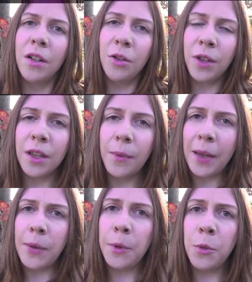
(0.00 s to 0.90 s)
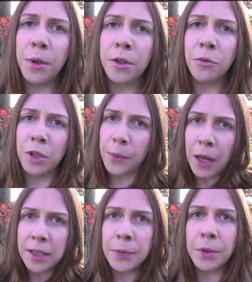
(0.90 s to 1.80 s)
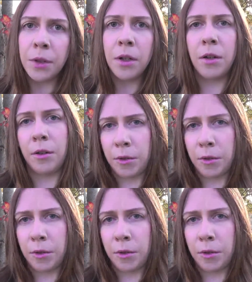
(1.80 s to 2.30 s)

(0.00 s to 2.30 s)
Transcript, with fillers: Do you think the baby boomers are responsible?